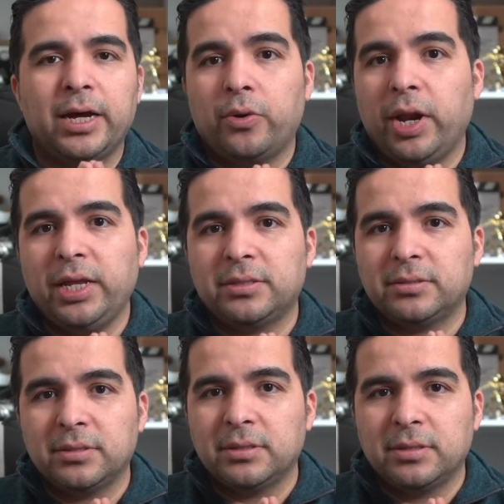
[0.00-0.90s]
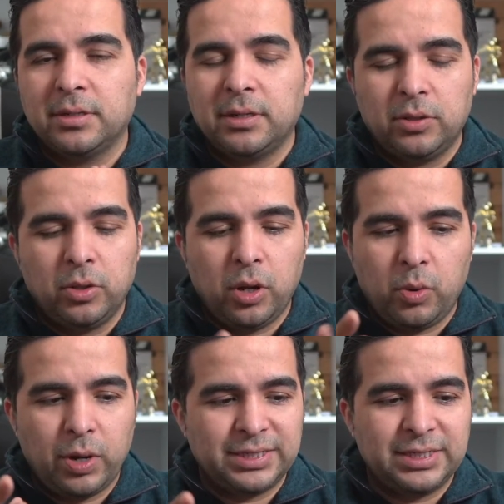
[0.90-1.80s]
great. No,
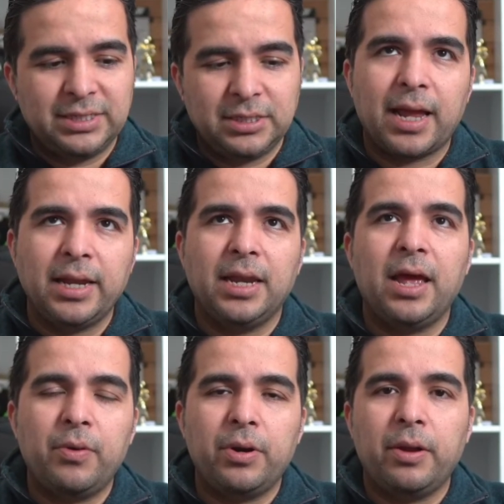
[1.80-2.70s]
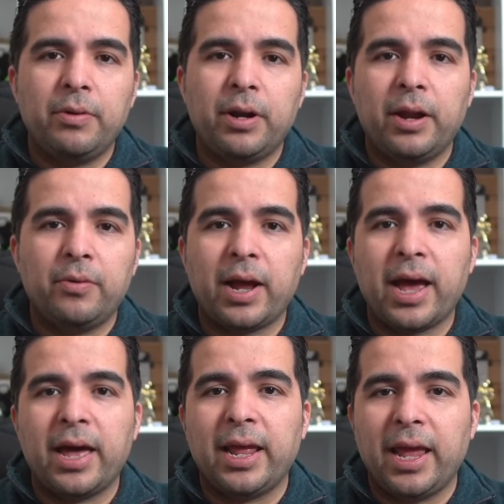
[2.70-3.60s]
it was easy. I never
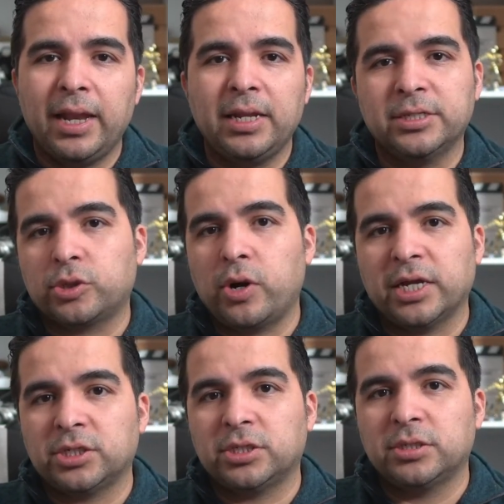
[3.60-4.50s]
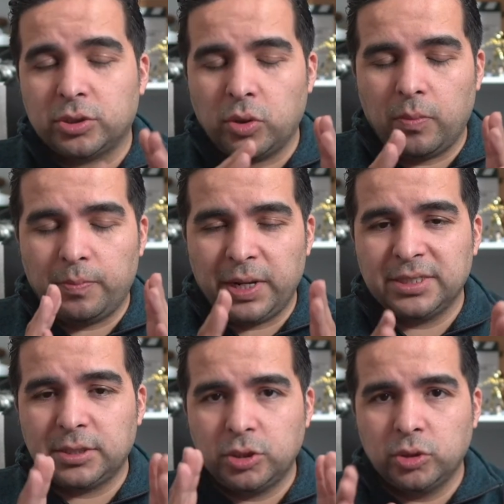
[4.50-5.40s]
had any scratch. So
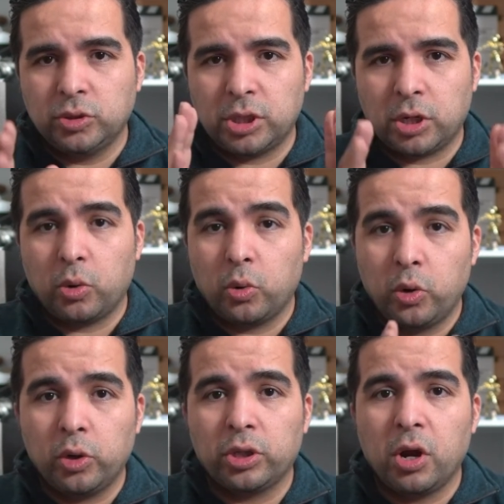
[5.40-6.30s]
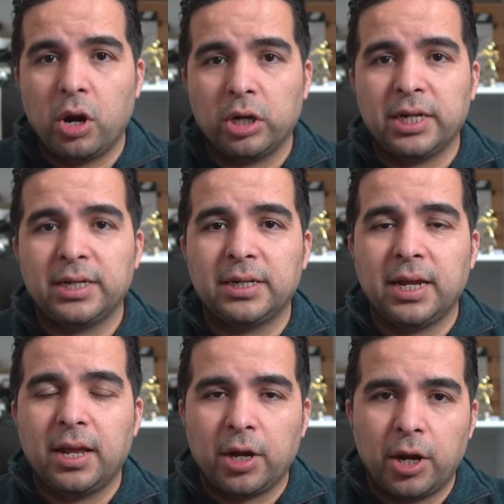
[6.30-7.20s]
please use a good garden
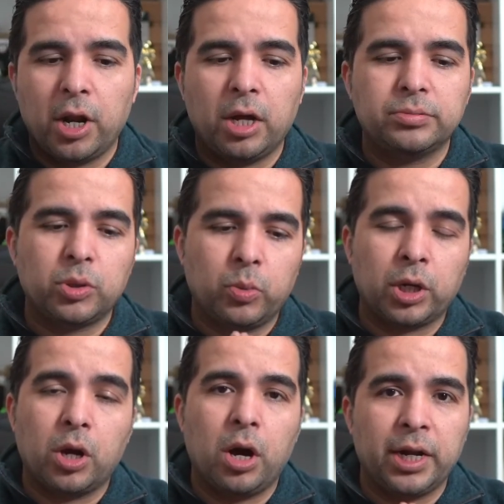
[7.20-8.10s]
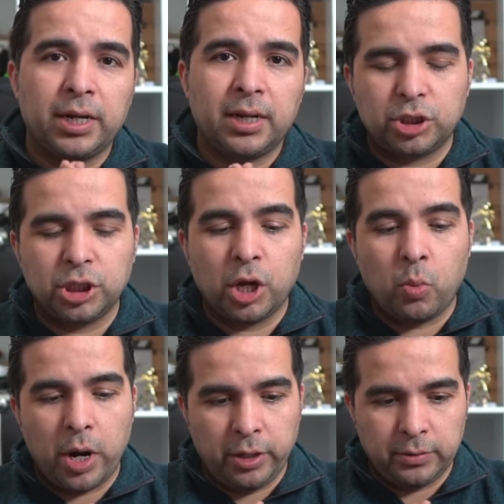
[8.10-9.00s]
gloves when cutting
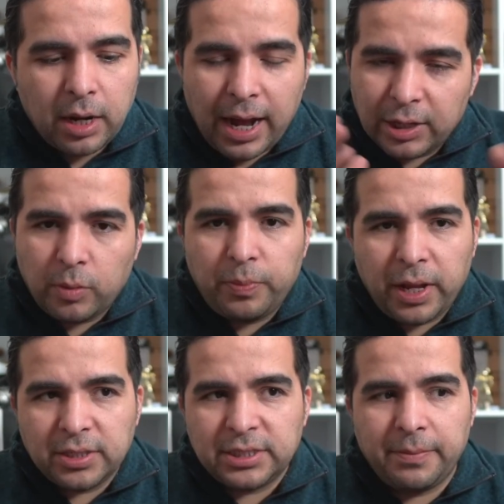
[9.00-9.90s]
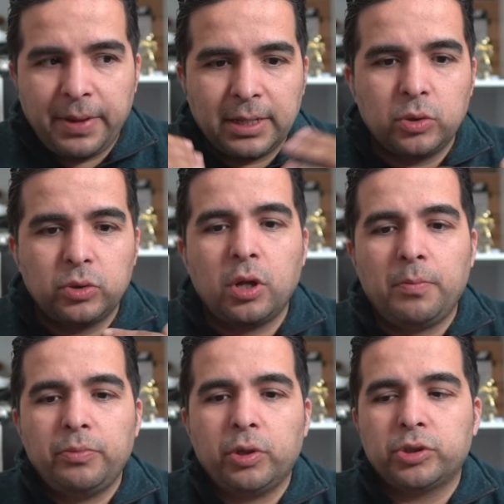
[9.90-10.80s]
chicken wire. How to apply the cement? Some
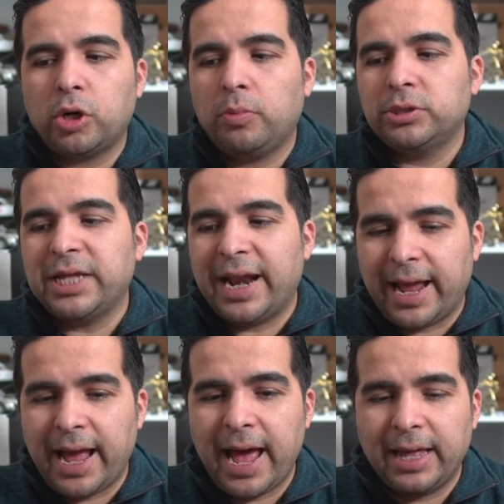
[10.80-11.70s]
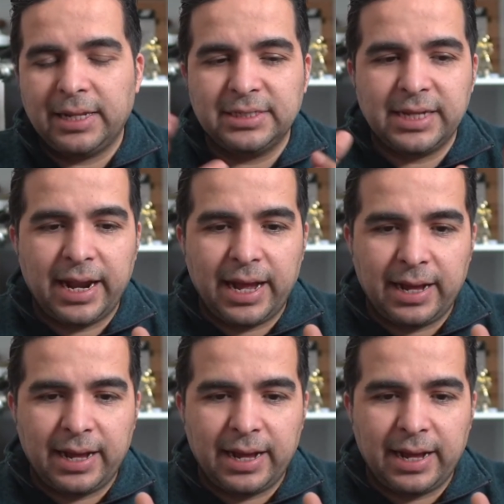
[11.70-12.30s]
of the trouble that I had is that